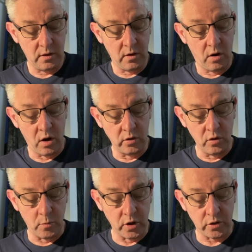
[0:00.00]
"Oh, not
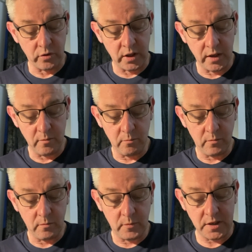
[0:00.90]
much really.
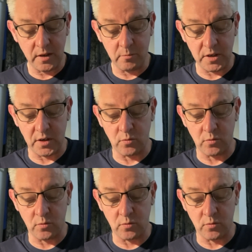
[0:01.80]
Mr. and Mrs.